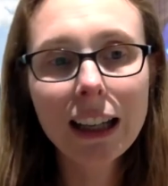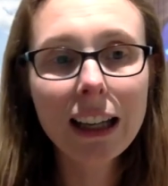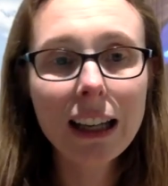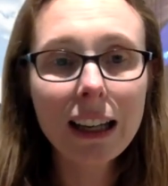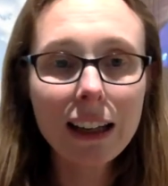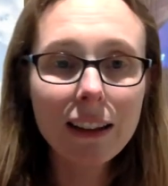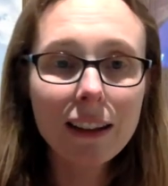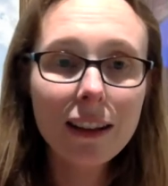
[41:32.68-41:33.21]

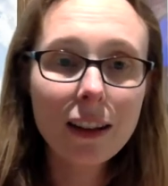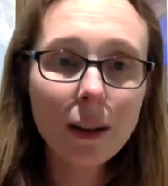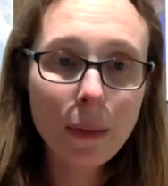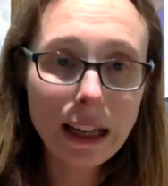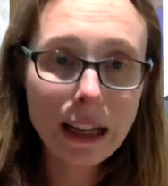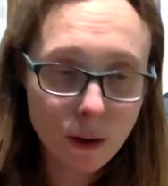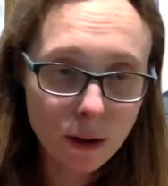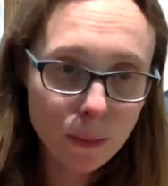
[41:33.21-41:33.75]
in the
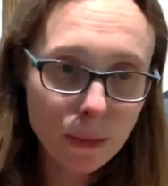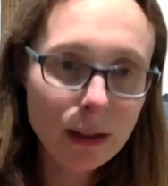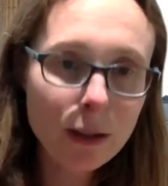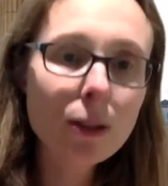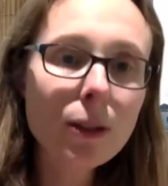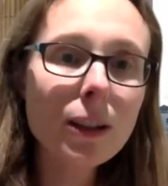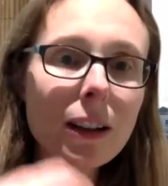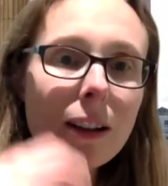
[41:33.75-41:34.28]
main
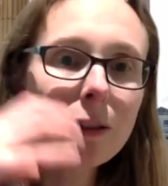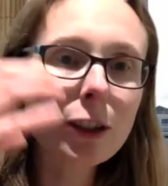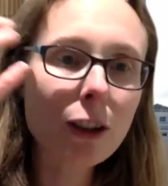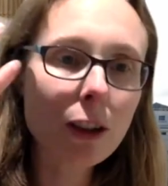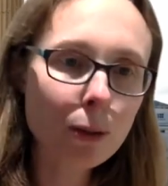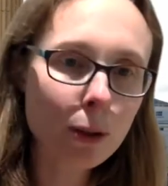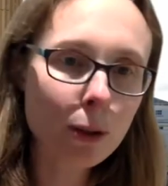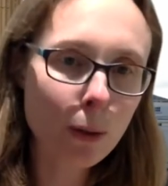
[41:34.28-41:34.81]
hospital. You have to
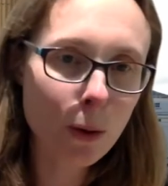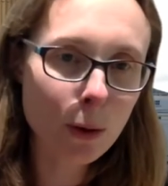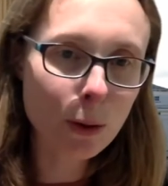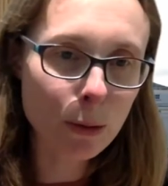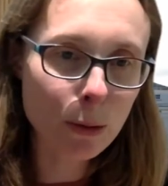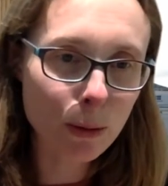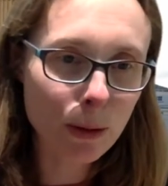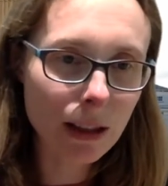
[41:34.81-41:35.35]
go to a
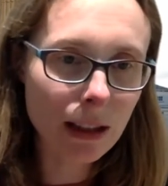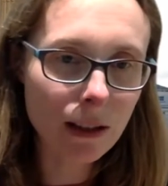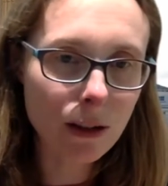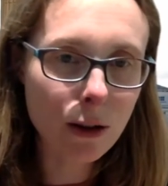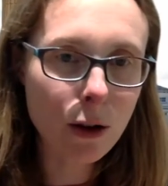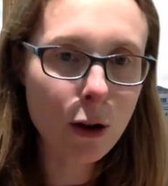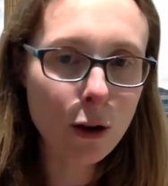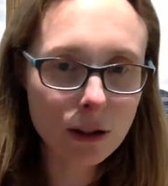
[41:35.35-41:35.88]
hospital in
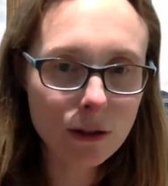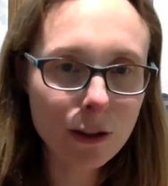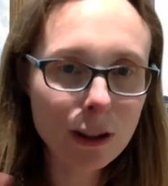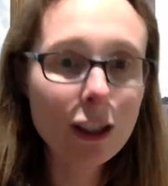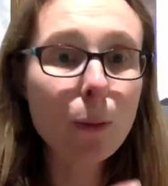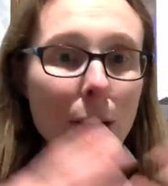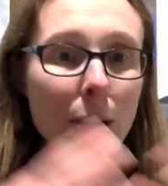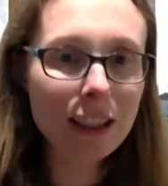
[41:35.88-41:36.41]

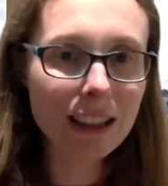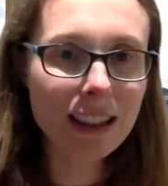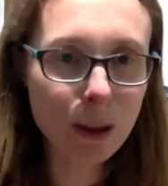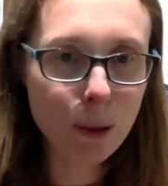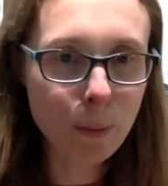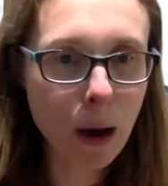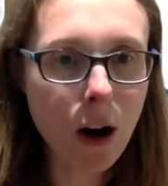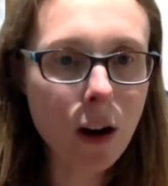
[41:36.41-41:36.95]
Oxfordshire, which is
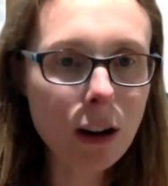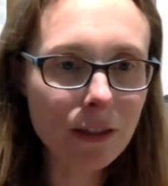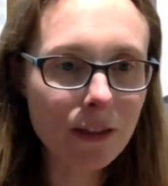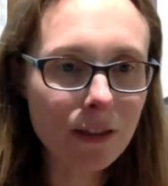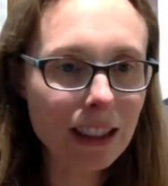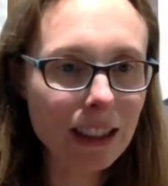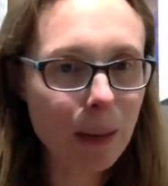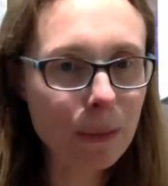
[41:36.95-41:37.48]
still part of the
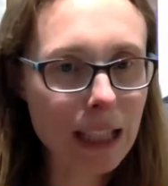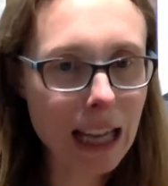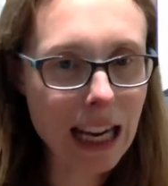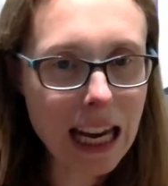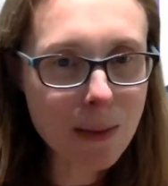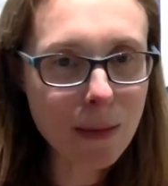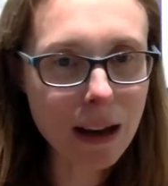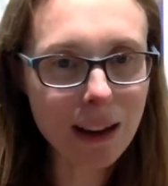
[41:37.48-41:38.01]
same
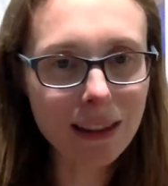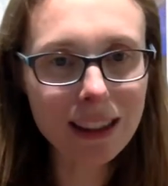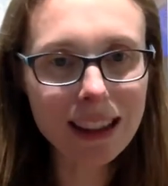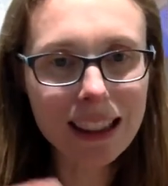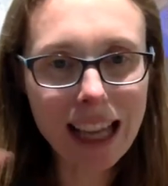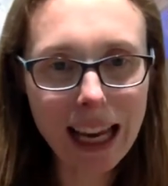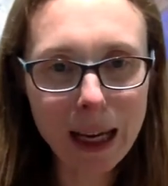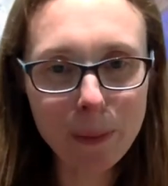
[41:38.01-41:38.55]
team and the
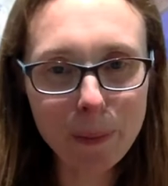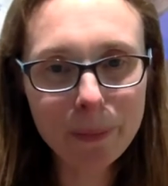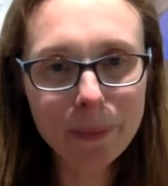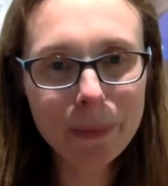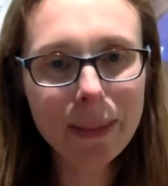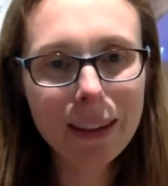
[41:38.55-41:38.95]
same